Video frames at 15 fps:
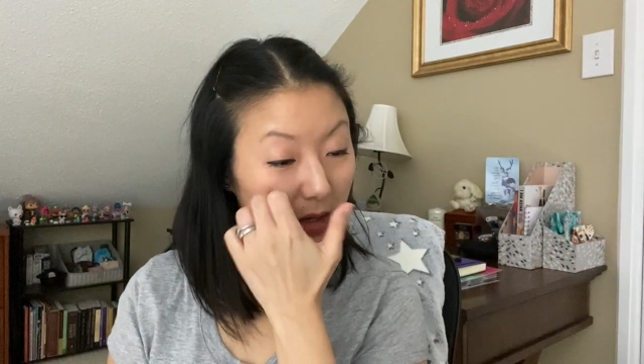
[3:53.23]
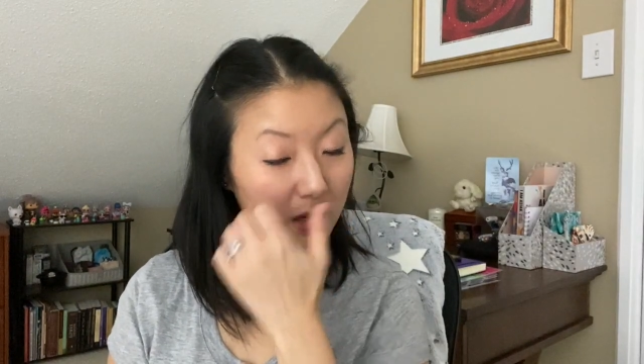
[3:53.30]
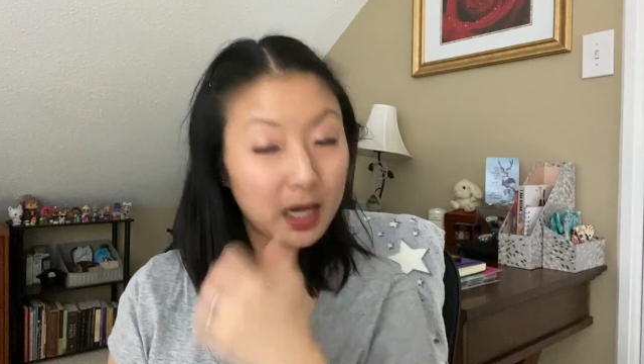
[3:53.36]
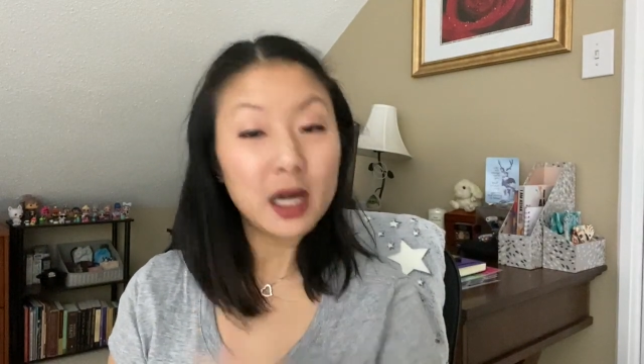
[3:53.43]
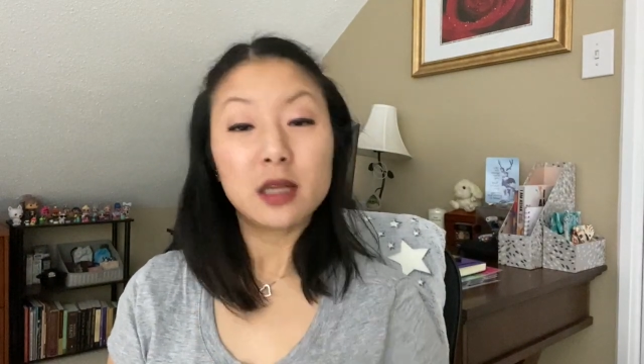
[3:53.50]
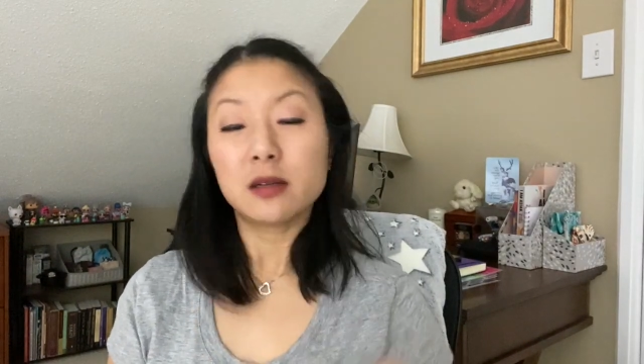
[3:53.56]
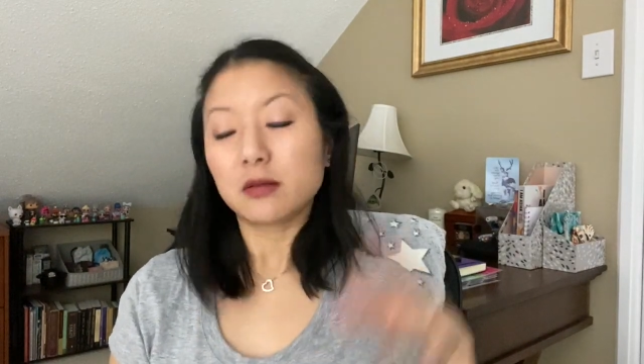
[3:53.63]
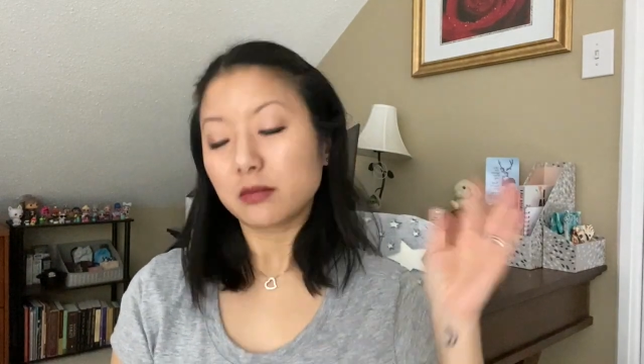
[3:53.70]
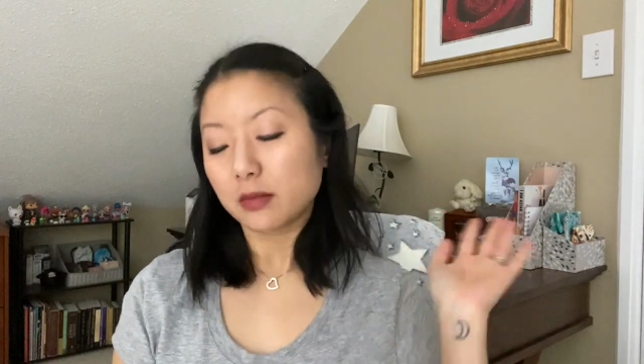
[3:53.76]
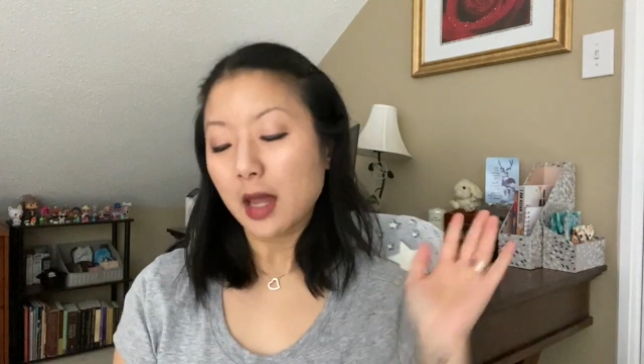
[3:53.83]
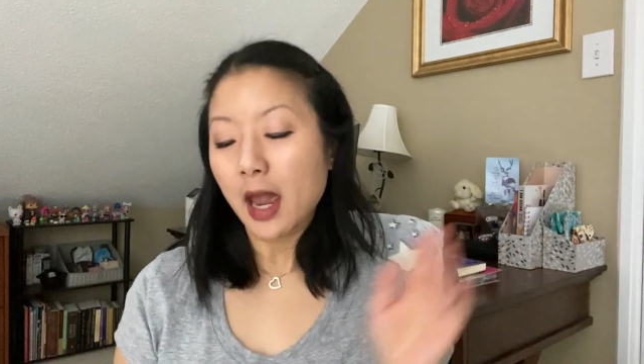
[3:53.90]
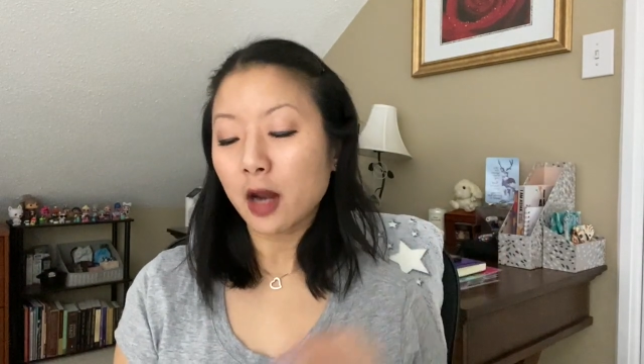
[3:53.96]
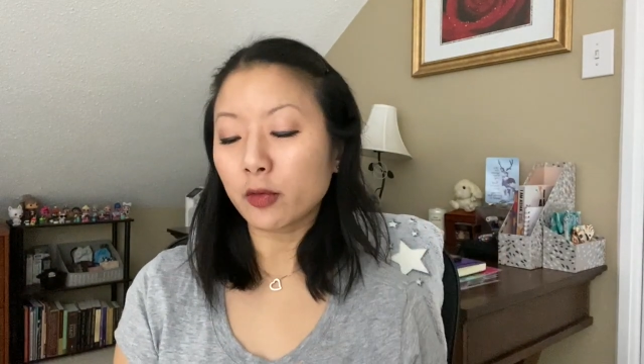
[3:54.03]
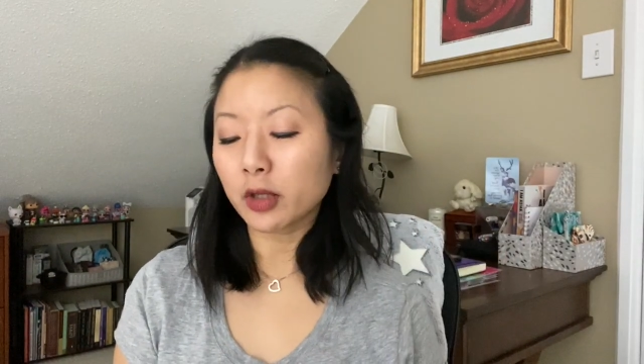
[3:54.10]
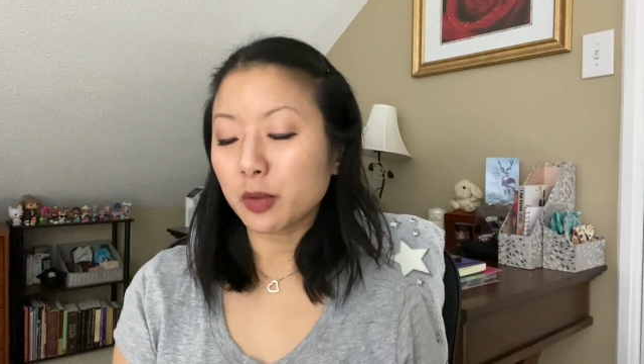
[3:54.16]
had
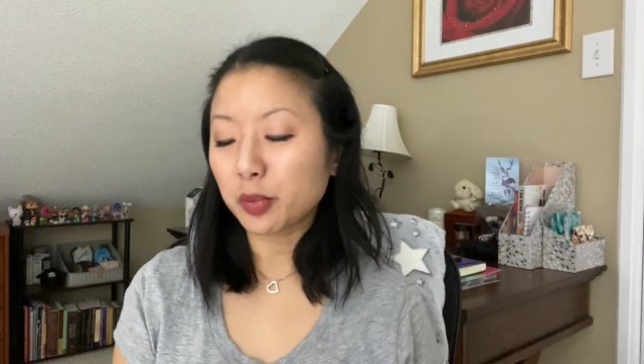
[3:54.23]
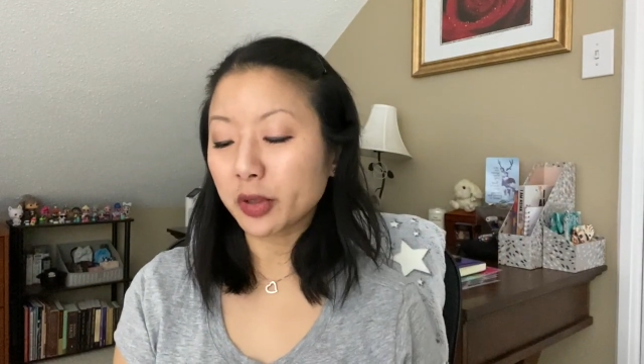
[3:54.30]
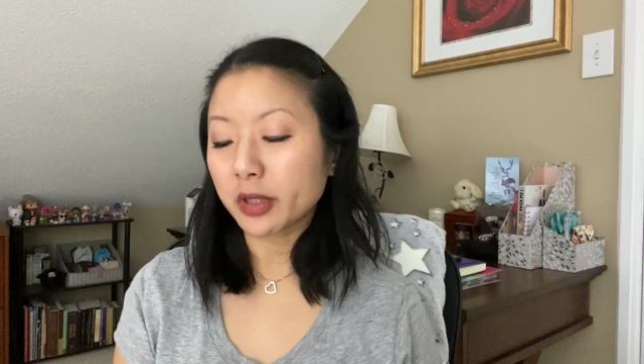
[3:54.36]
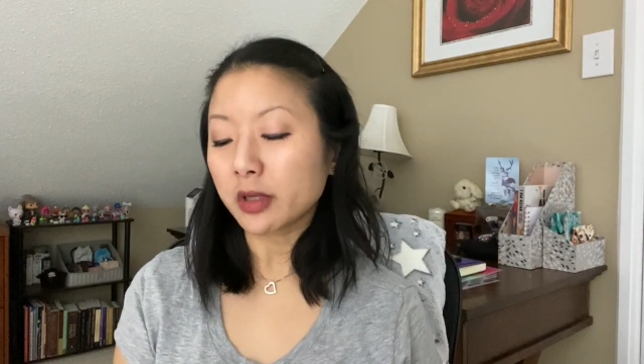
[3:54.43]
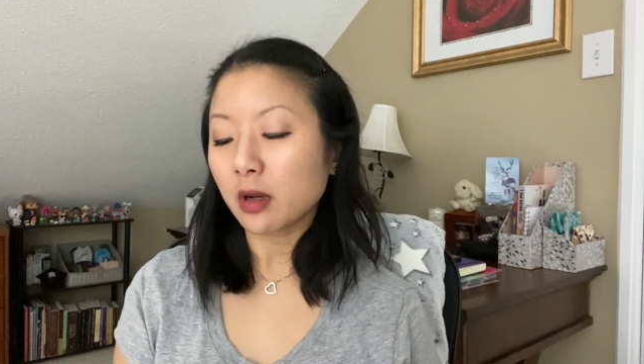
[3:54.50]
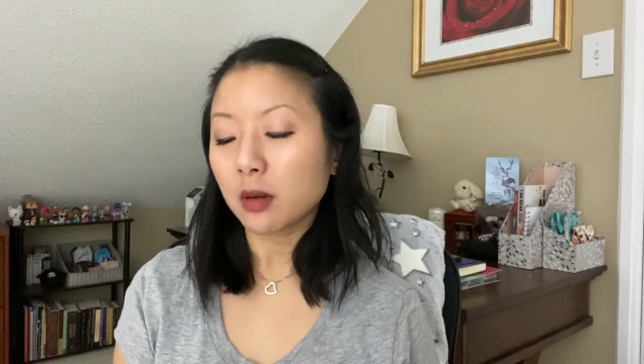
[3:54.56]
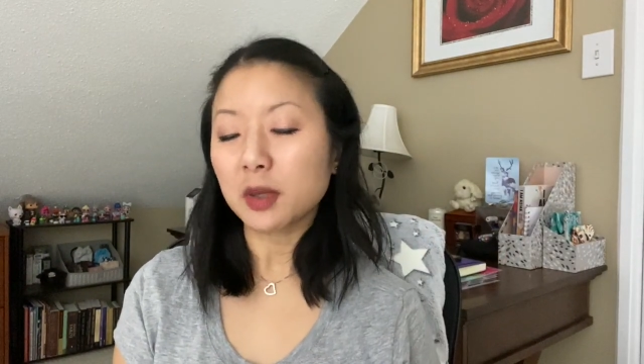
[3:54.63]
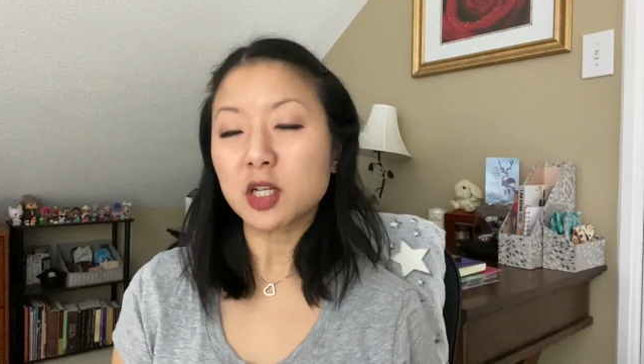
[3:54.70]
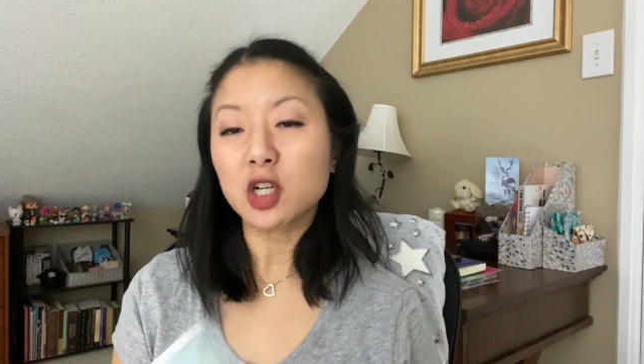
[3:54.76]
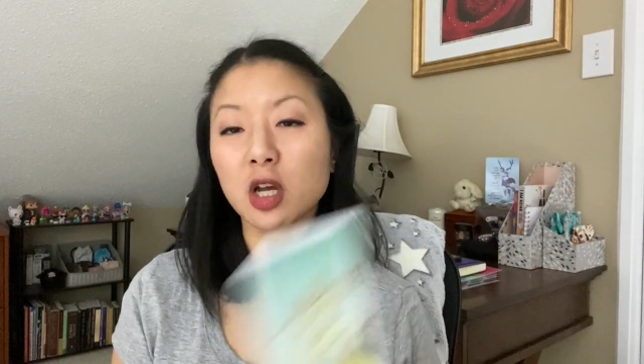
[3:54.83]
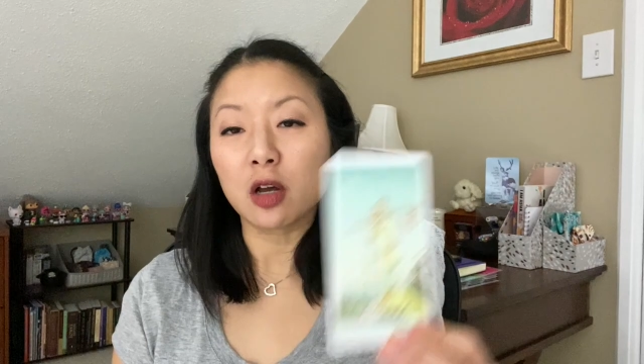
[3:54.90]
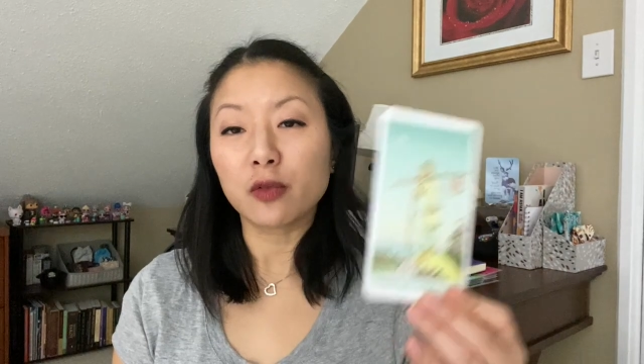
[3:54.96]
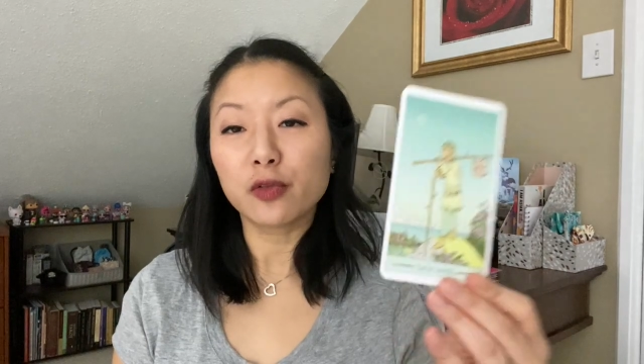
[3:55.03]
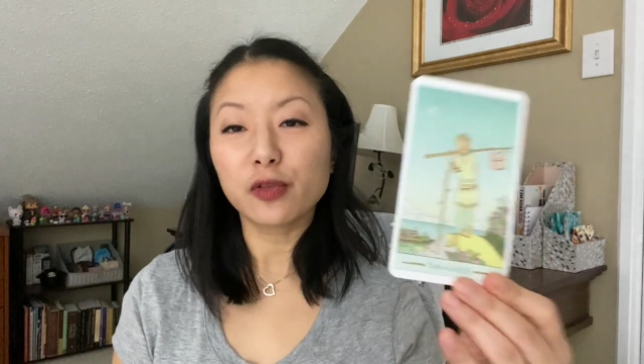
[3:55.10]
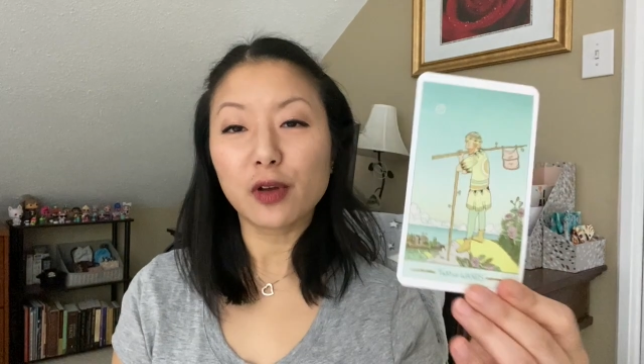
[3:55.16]
angrily put it on my
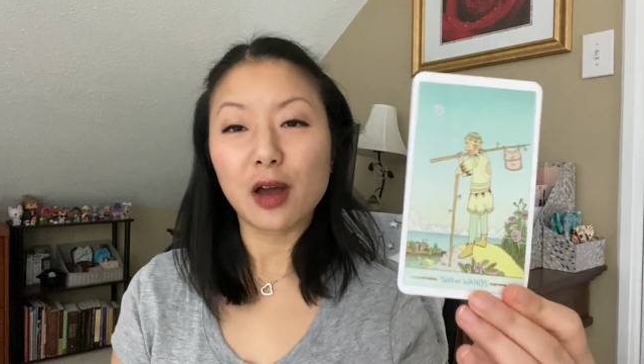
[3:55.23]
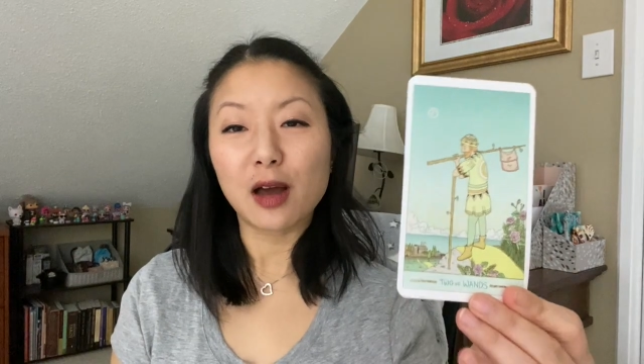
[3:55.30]
shelf